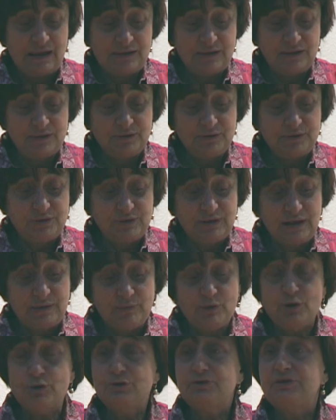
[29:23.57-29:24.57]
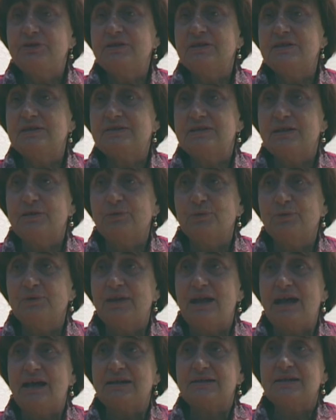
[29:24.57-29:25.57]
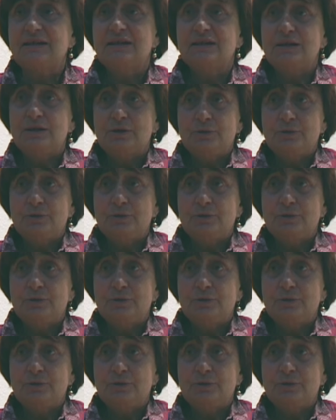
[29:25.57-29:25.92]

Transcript: I don't know the name, autist and all that,